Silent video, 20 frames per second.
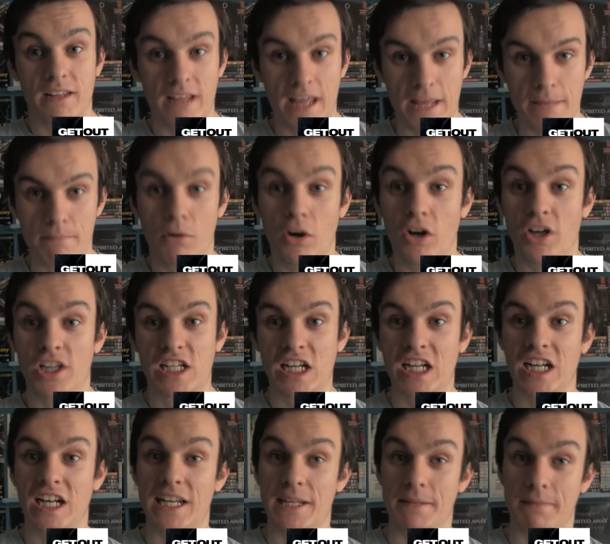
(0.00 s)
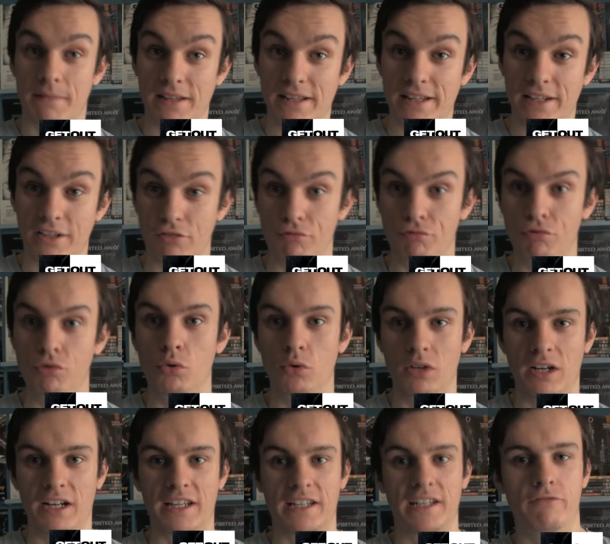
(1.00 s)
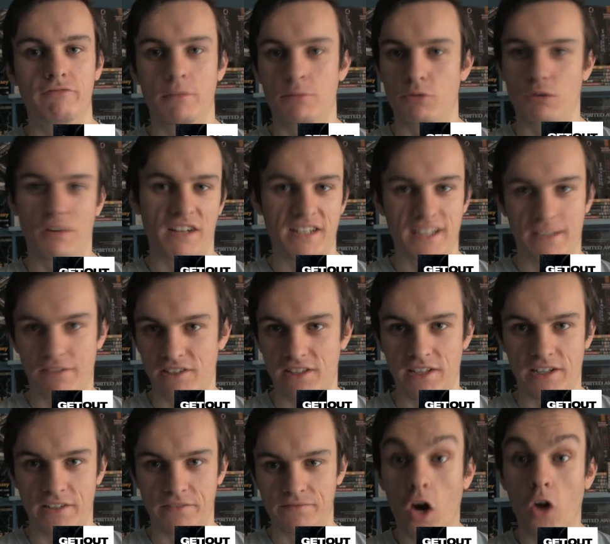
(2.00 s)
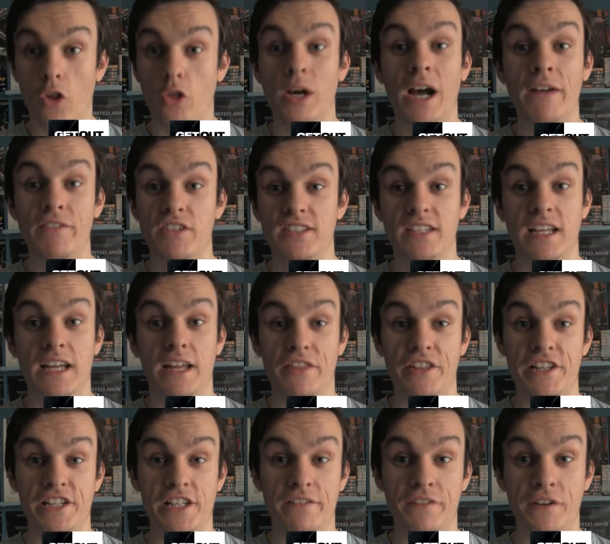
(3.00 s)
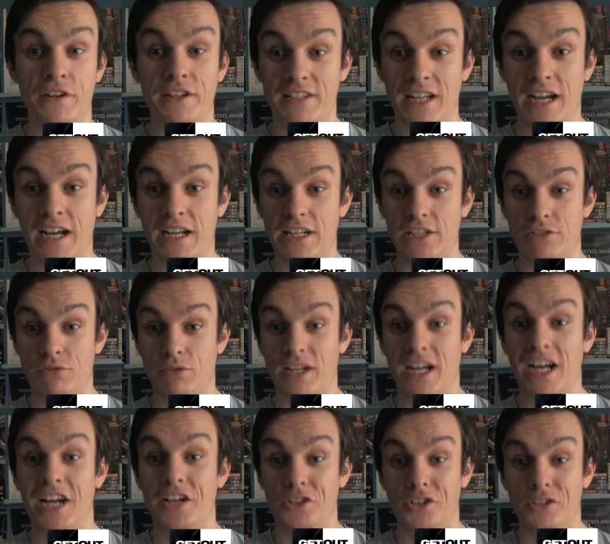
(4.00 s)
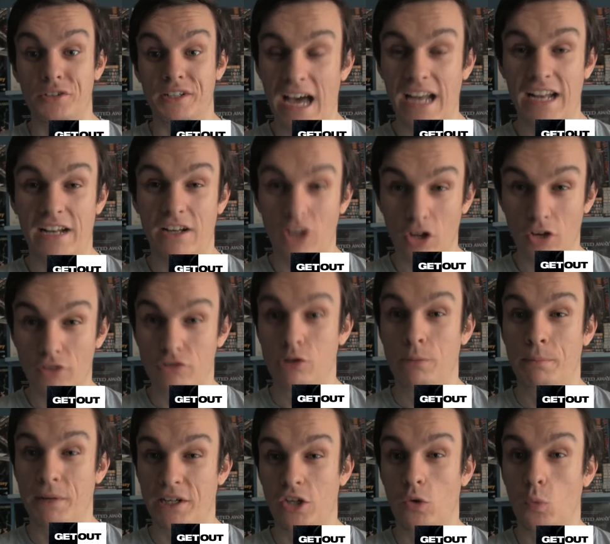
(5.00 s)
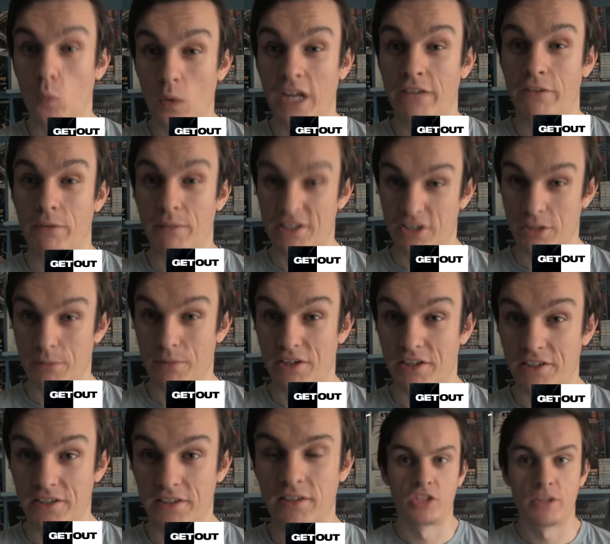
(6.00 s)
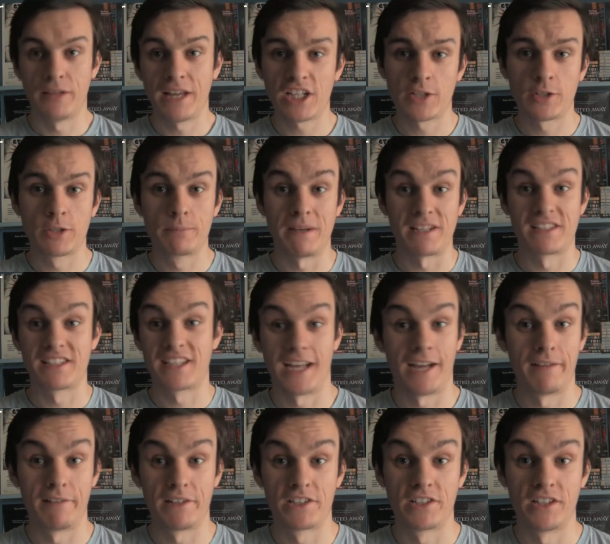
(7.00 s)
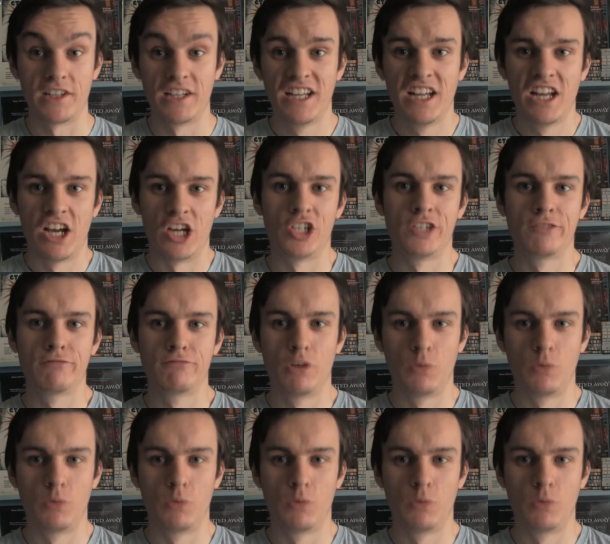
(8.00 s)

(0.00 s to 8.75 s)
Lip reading: emotionally grueling from 2017. Although I have to say this is a very tightly strung category. I had a lot of trouble picking a winner from these nominees. So next is Best Character, another